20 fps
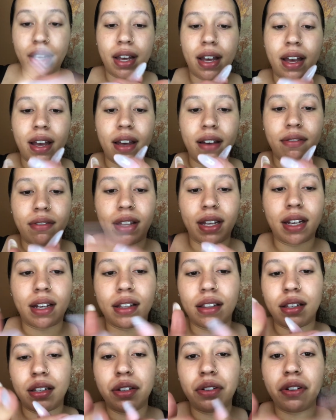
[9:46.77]
I have like
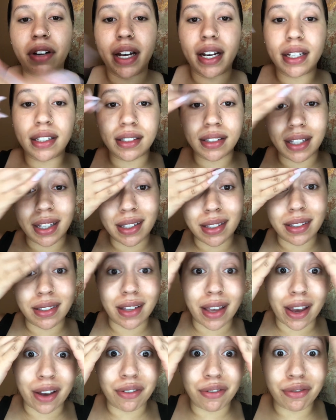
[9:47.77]
a little excess.
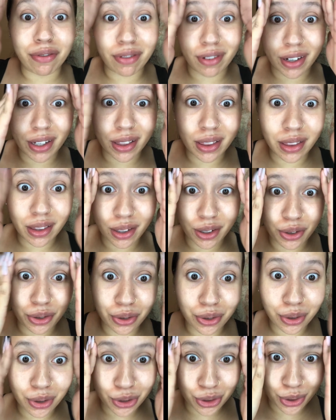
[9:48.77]
Every
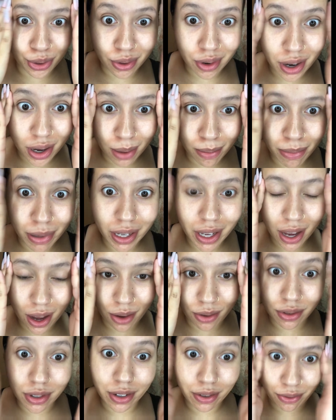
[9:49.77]
little drop
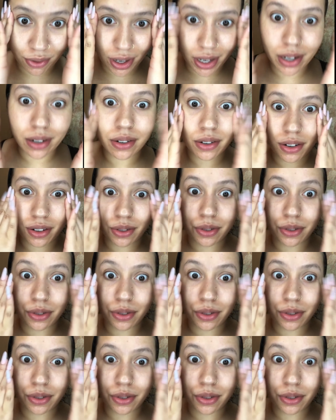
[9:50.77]
counts of retinol,